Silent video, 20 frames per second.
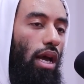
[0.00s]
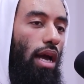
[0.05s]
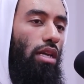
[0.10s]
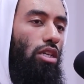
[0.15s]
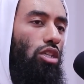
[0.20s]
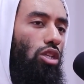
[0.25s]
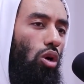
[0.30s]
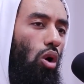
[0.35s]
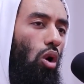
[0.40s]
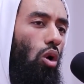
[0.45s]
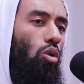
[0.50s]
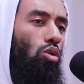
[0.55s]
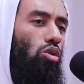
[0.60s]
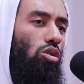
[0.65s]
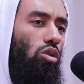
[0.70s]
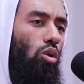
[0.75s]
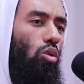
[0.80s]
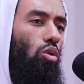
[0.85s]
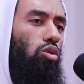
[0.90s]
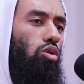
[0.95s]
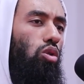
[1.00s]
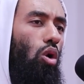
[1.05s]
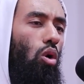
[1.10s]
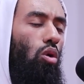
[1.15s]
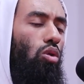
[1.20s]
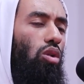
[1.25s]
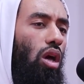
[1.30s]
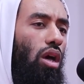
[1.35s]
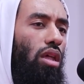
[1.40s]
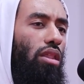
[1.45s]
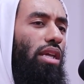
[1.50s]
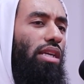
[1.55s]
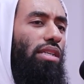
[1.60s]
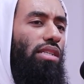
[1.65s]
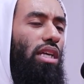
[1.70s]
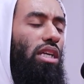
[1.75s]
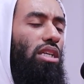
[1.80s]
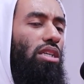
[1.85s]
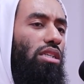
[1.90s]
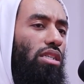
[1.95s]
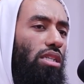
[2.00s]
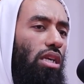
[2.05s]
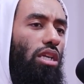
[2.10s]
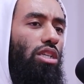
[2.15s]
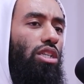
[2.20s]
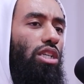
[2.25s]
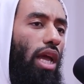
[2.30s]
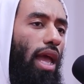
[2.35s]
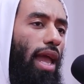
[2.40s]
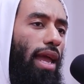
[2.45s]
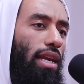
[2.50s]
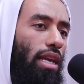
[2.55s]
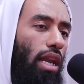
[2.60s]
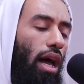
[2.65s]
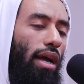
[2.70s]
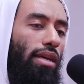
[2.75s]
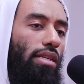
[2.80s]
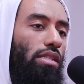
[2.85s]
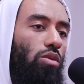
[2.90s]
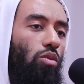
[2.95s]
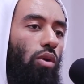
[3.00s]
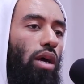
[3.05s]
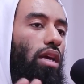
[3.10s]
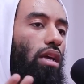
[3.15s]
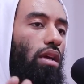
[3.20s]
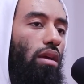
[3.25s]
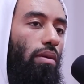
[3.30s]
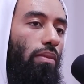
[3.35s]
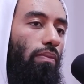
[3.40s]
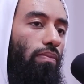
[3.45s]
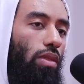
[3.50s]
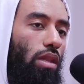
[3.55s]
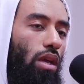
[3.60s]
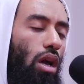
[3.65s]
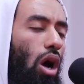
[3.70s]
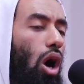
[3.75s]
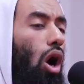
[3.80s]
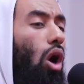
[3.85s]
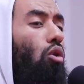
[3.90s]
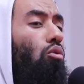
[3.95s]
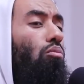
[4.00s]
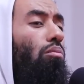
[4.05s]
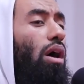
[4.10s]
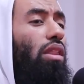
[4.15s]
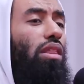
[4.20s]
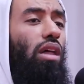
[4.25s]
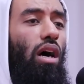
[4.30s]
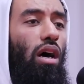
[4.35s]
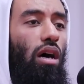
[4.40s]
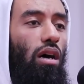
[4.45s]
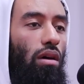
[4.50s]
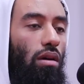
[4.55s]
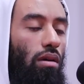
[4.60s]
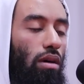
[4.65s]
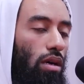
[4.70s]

And she also told her this in such a nice way. Oh mother,